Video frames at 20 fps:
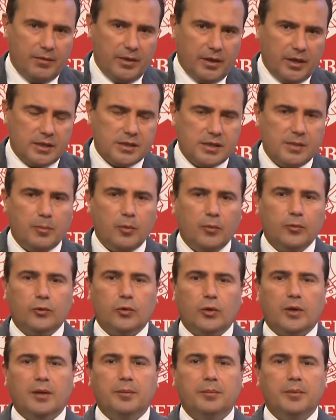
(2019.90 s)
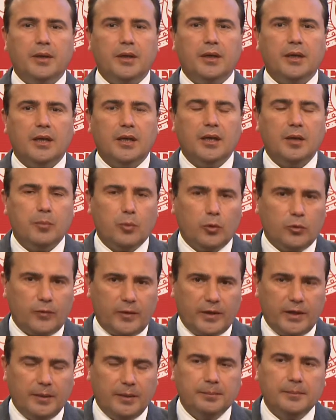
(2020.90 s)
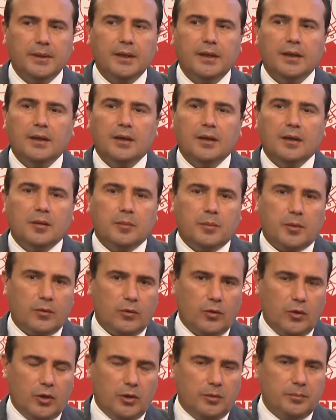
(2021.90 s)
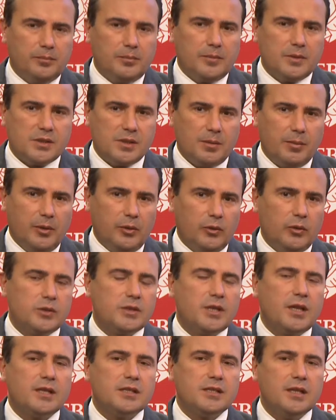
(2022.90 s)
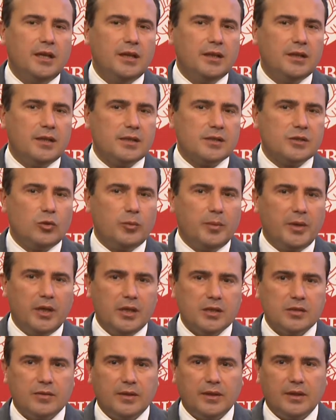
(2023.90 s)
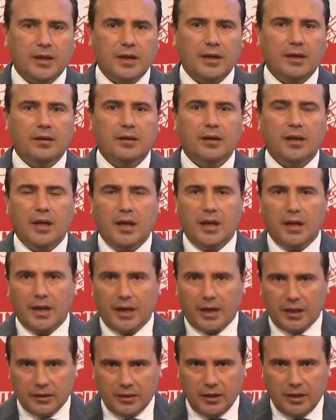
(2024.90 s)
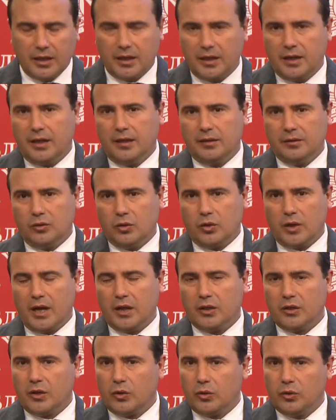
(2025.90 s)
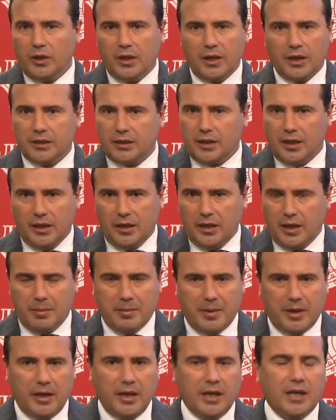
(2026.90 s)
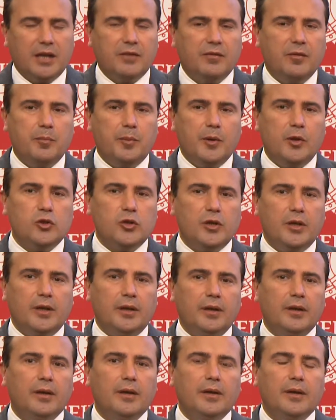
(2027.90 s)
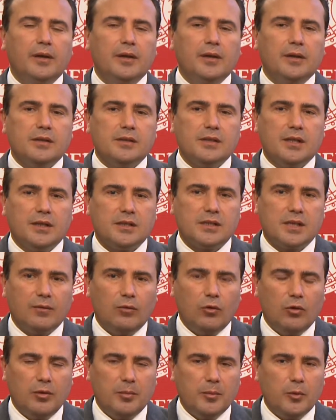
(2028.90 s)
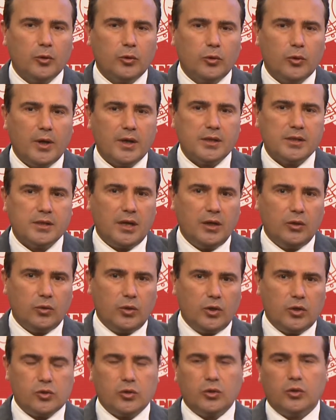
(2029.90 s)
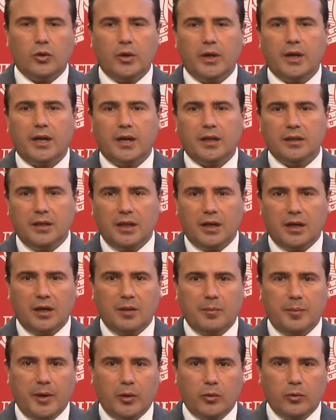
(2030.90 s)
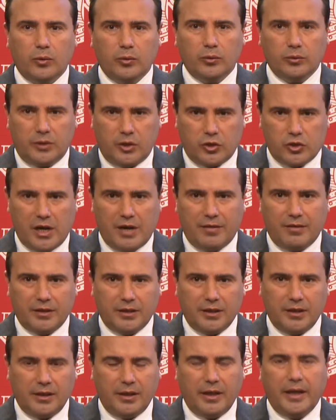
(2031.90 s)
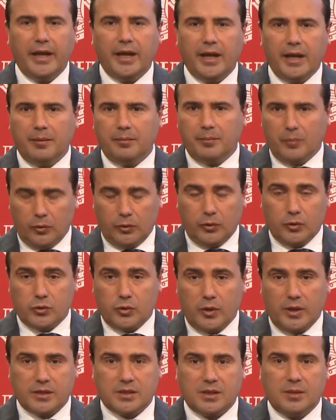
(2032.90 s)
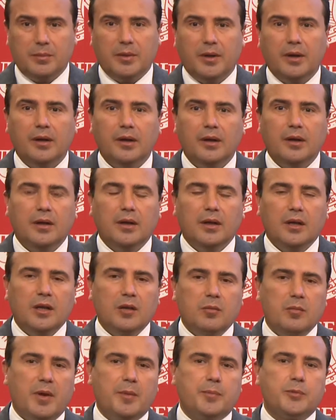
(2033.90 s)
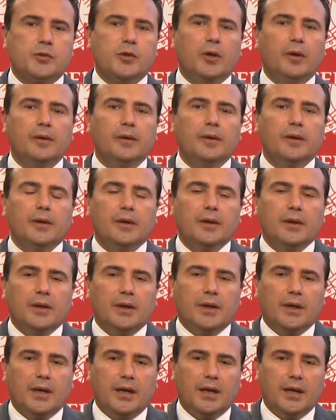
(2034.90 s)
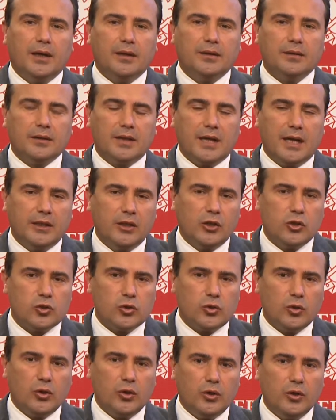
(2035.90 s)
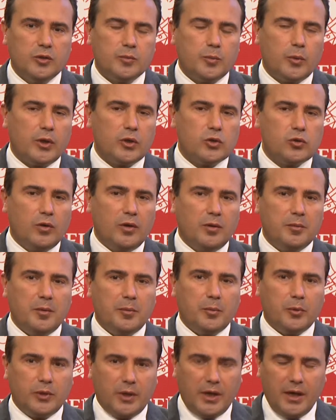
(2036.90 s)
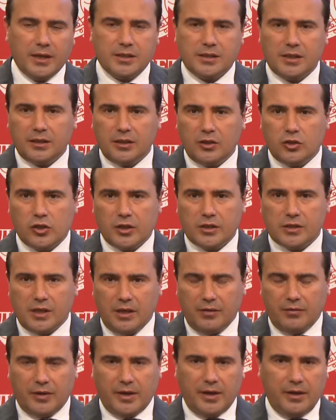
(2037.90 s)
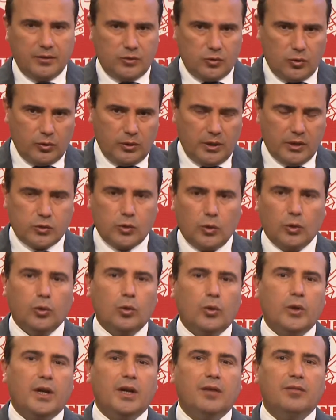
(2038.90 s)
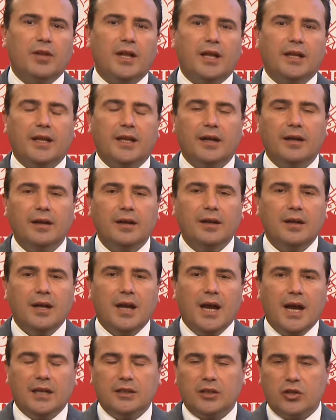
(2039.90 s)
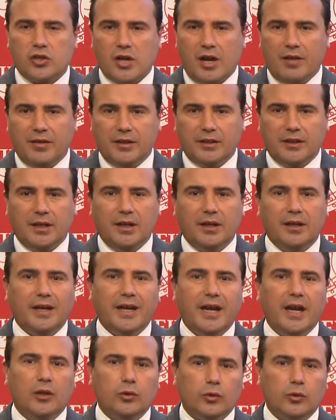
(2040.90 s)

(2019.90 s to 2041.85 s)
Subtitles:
We answered part of these questions. I will repeat them. First, the stability of the prices is guaranteed to the end of the year, and there are no reasons to fear. This is guaranteed by the state, ELAM, ESAMA, and MEPSA. We deliver 36 euros,